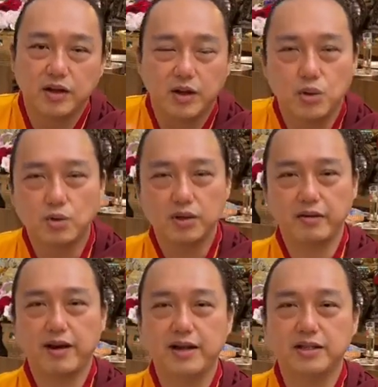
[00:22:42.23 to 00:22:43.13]
Cook the
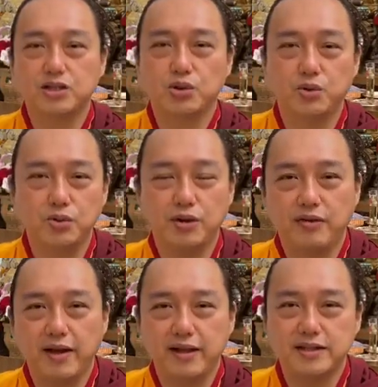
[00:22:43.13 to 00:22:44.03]
rice, cool the
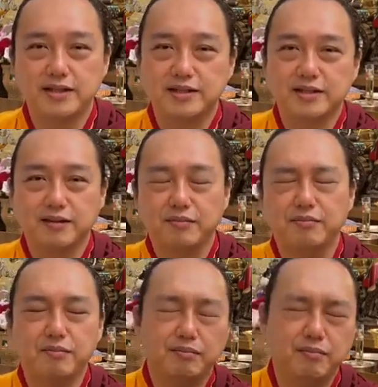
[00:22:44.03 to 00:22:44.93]
rice,
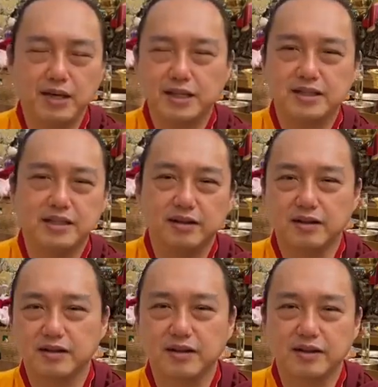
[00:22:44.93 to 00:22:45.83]
mix
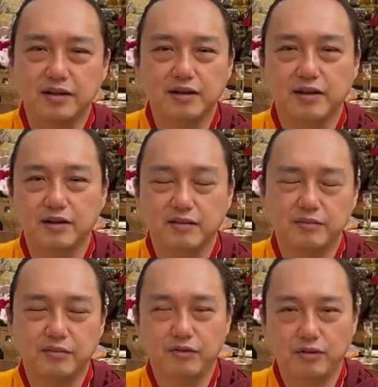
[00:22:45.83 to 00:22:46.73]
the
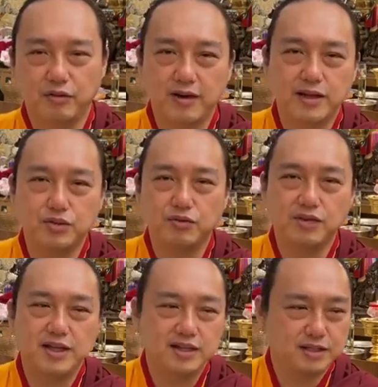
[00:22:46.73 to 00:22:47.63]
rice with
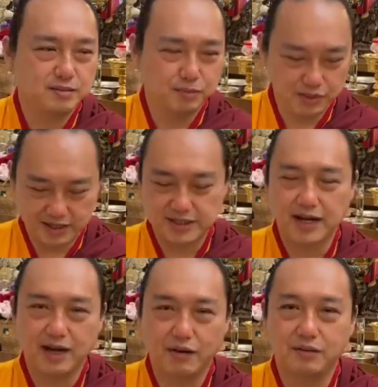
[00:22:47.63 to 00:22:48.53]
yeast, put inside
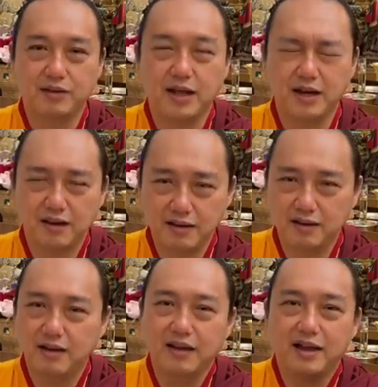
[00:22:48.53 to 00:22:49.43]
a container,
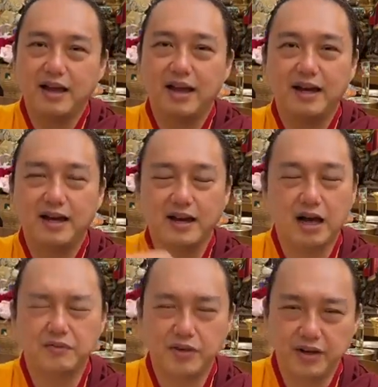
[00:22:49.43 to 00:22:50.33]
and then
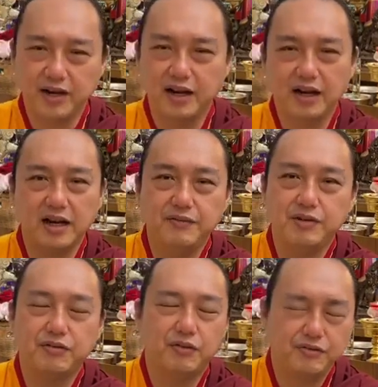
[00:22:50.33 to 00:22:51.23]
cover it and leave it
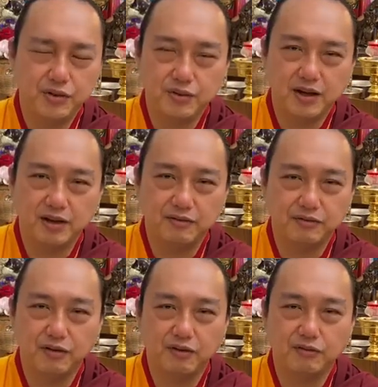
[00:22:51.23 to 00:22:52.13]
for
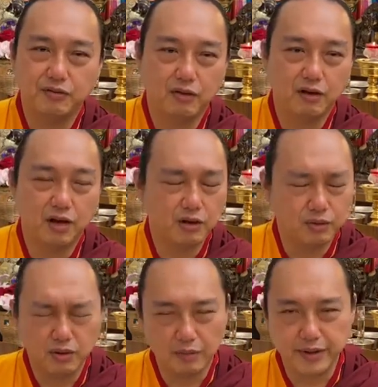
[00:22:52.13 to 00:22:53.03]
for I don't
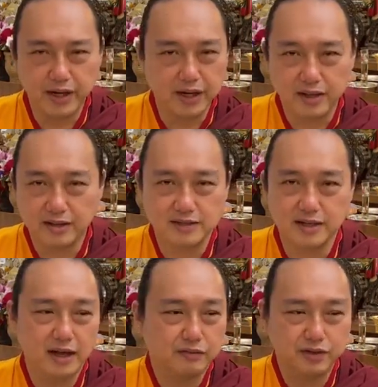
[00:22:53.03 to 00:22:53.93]
know how many days,
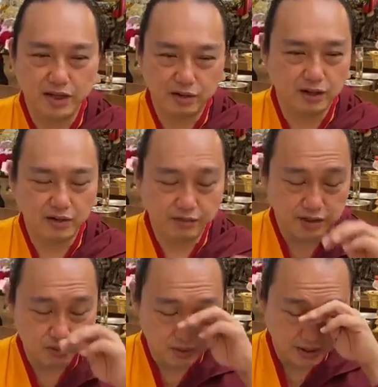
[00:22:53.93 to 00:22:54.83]
and after that you get
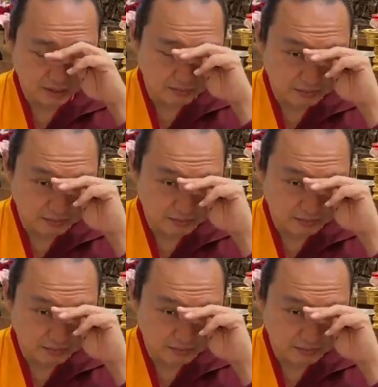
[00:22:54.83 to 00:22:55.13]
rice wine.